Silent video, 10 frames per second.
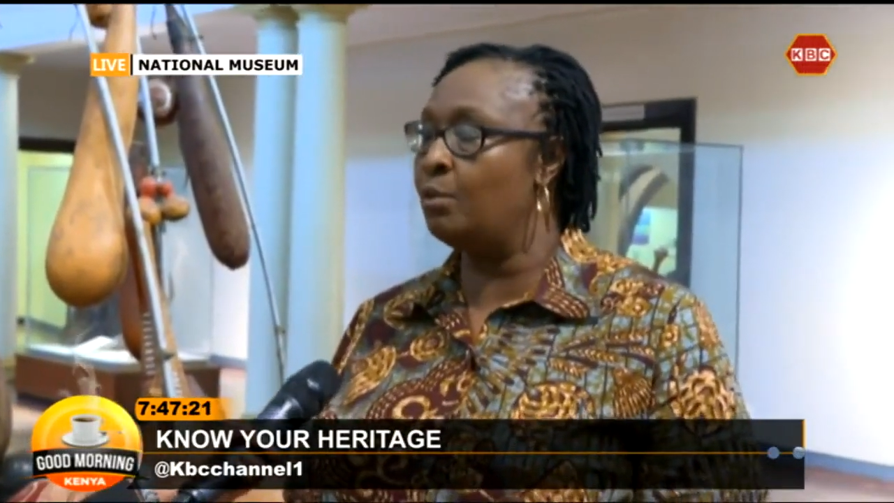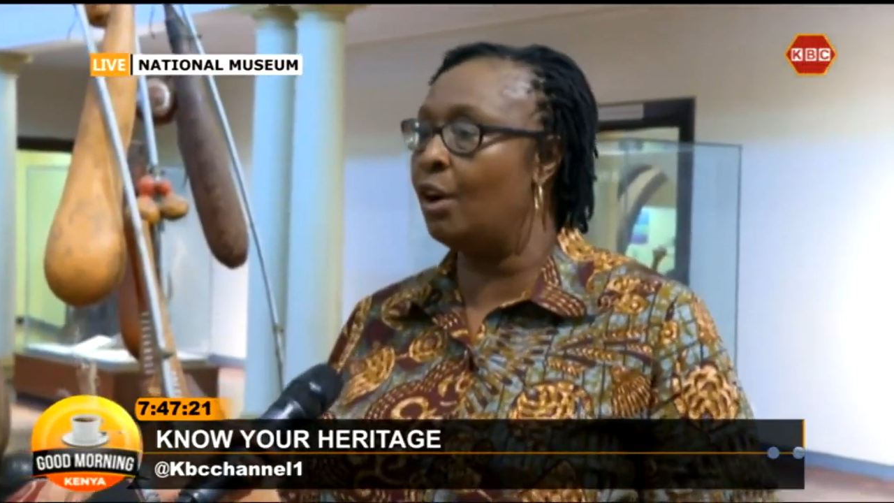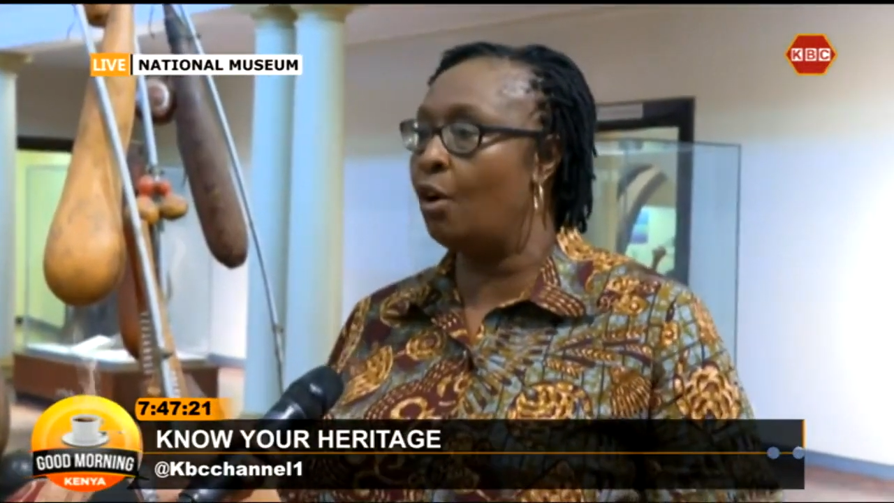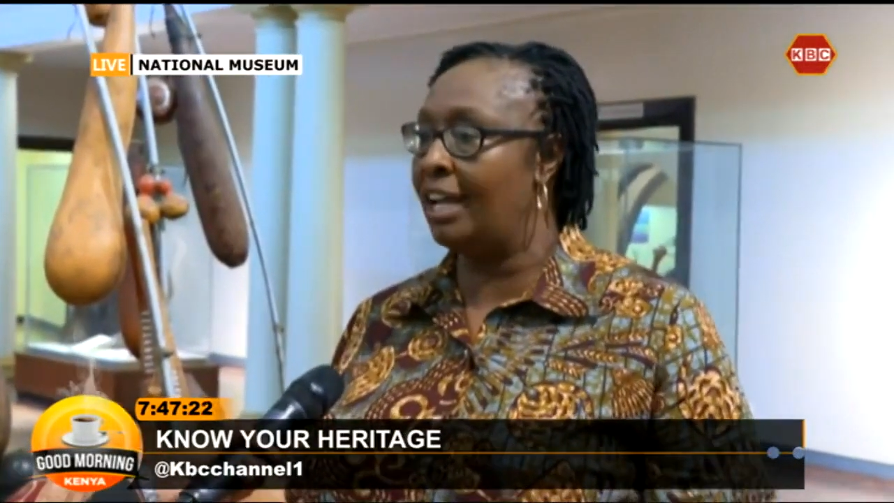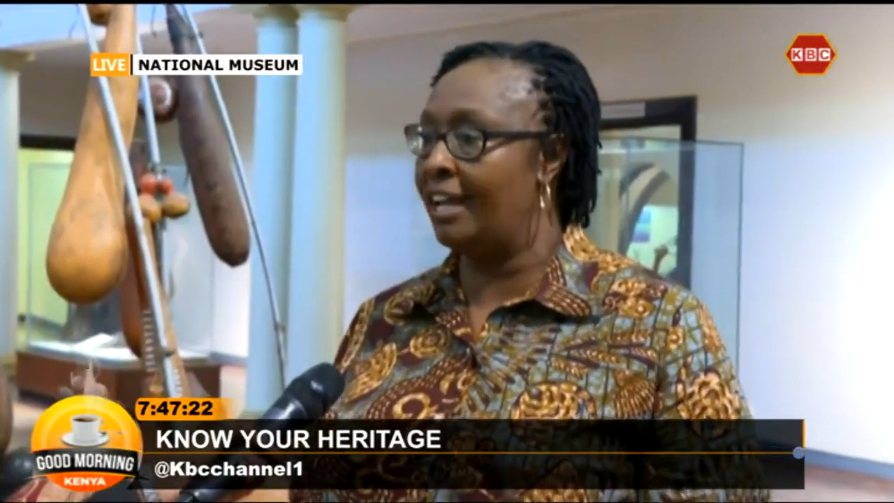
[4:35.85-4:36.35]
We
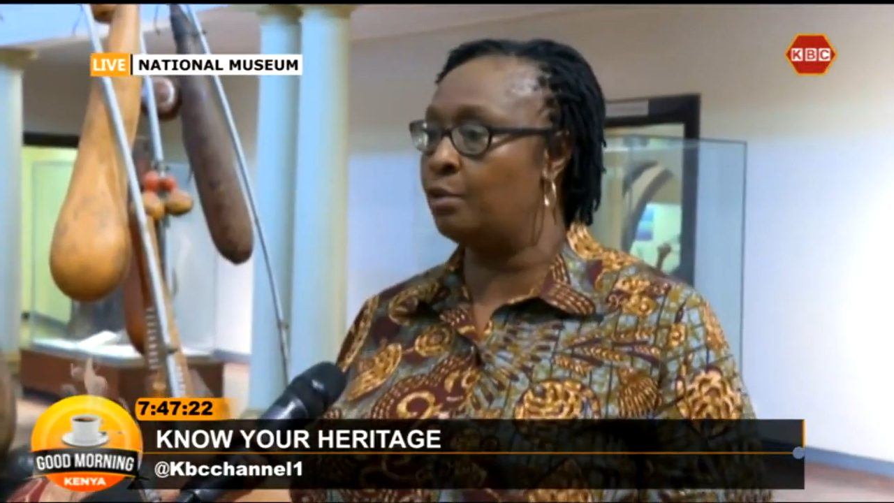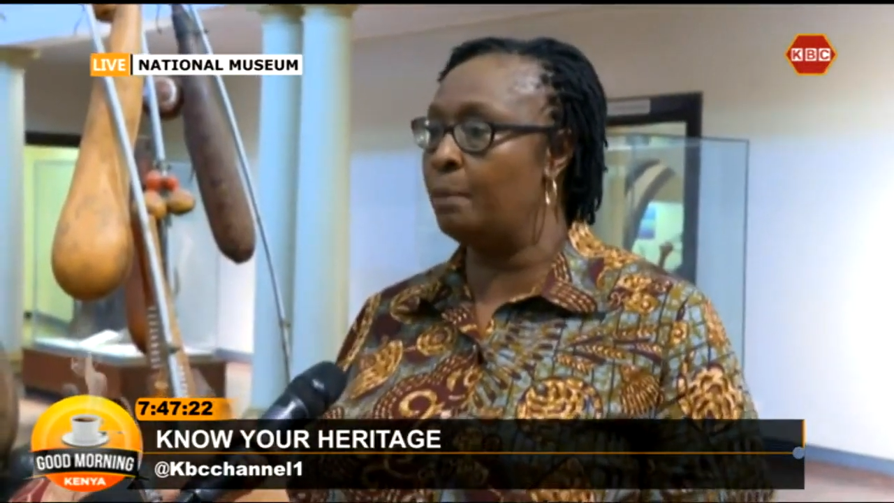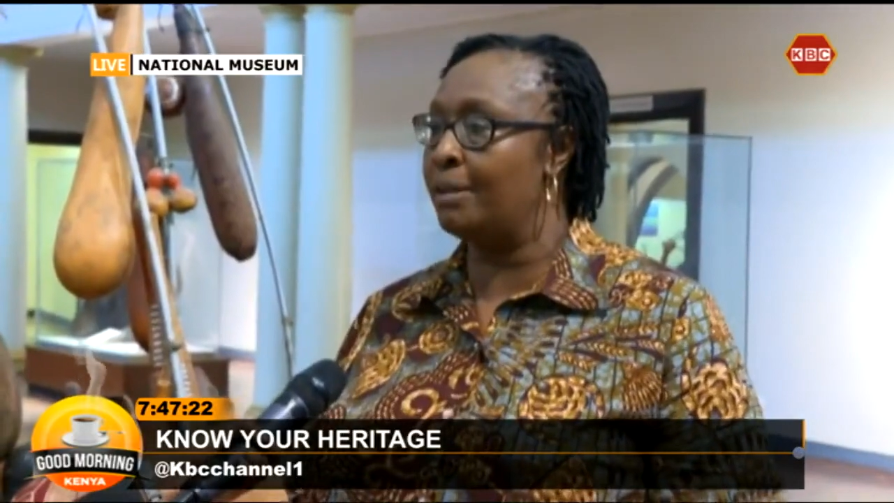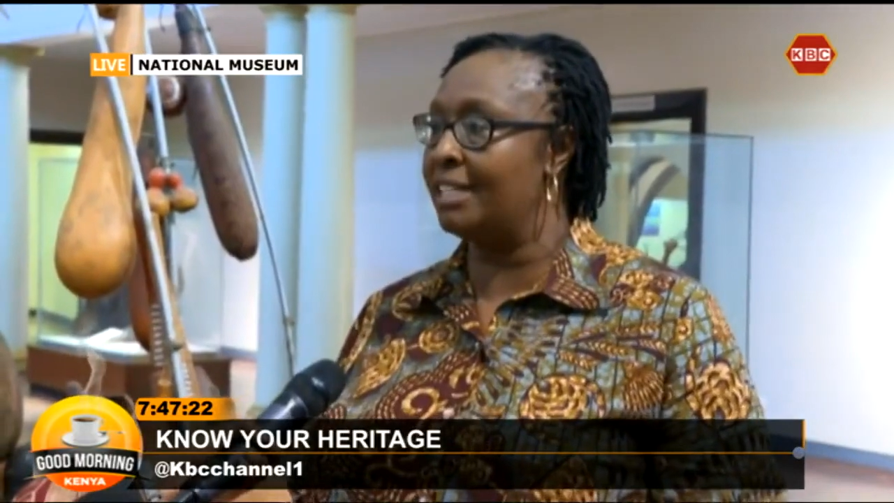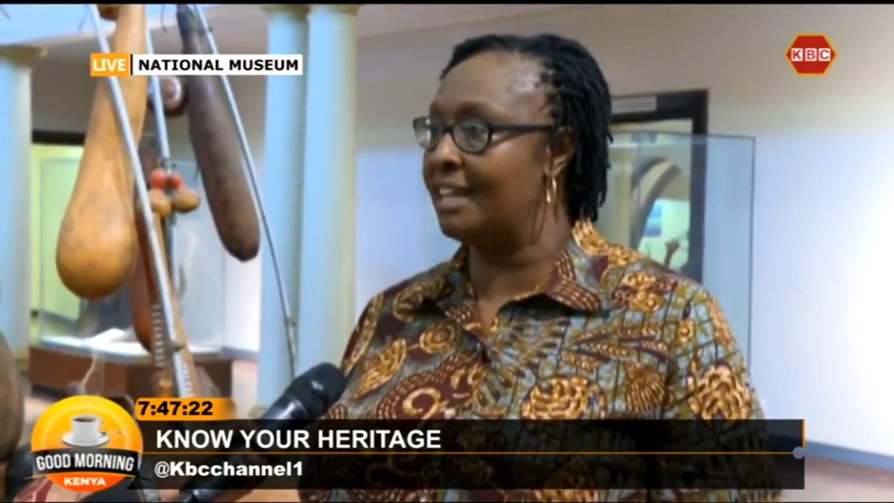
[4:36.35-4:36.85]
collect,
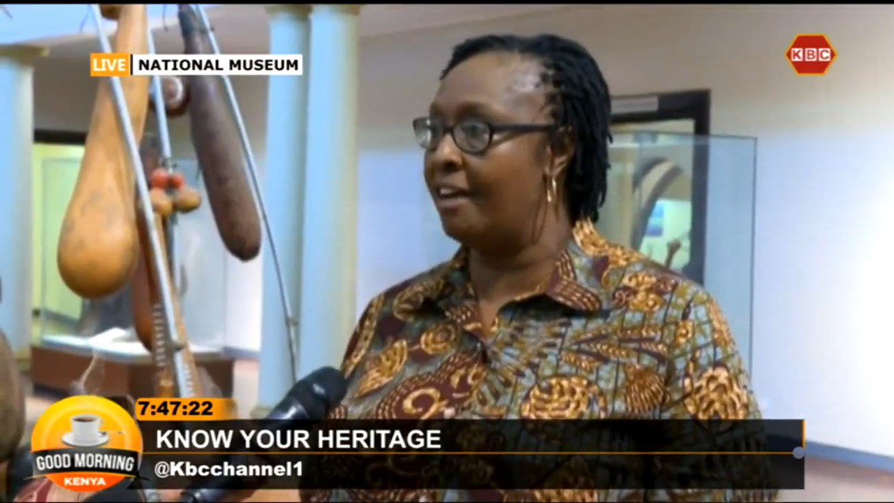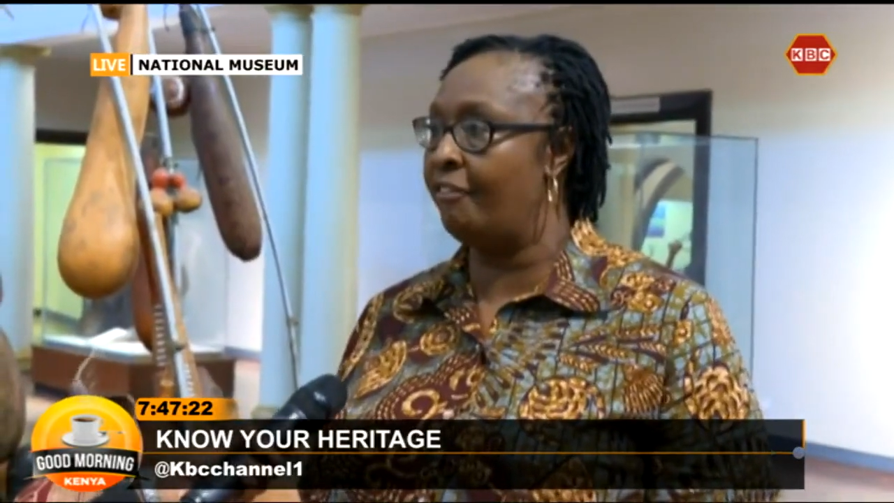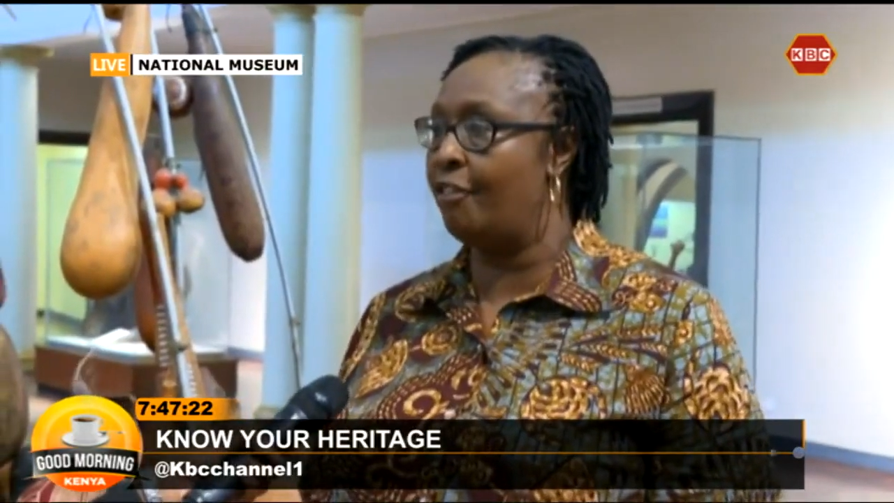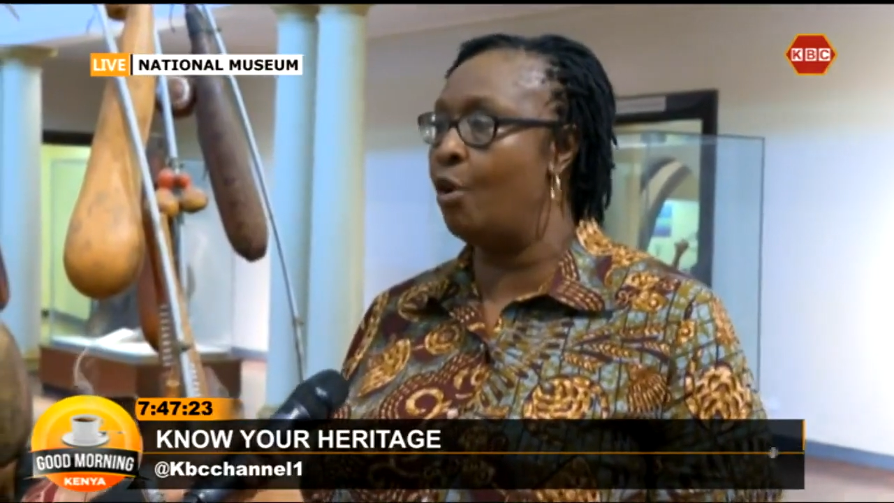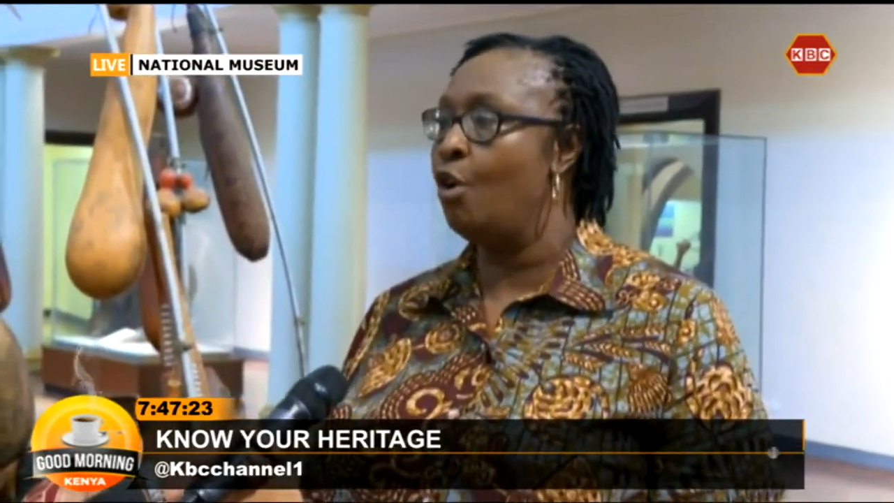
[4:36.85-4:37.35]
we preserve
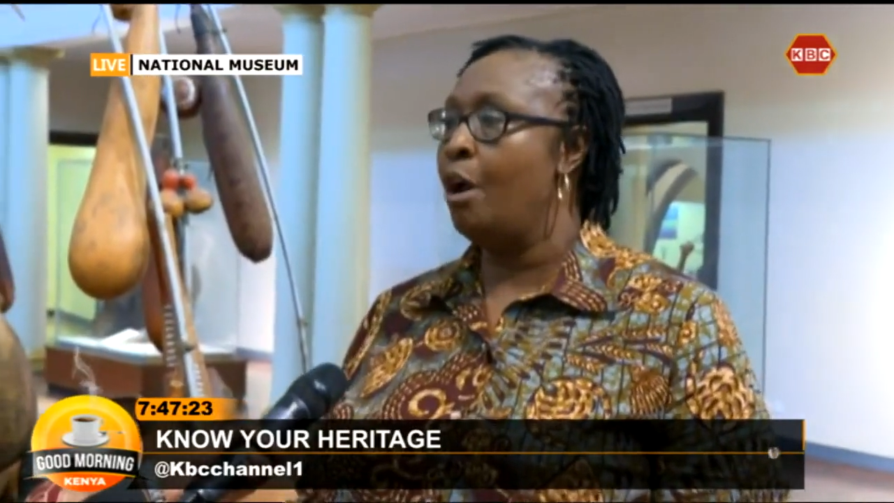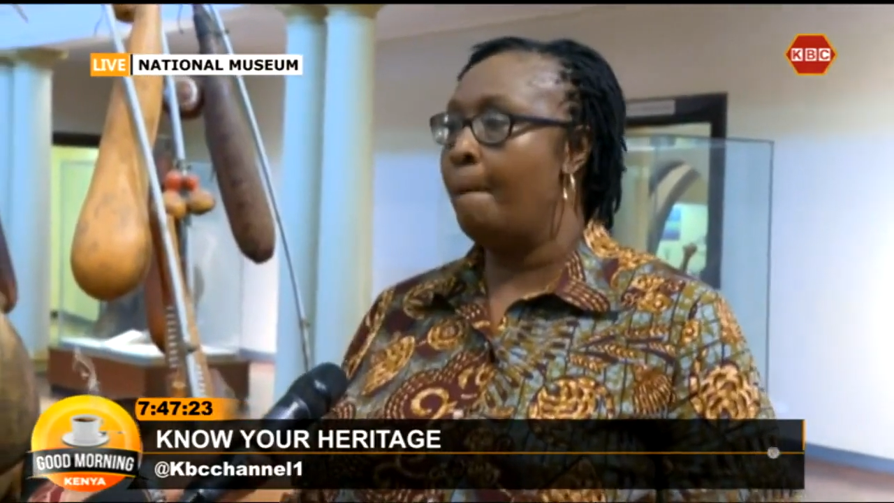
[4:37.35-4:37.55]
for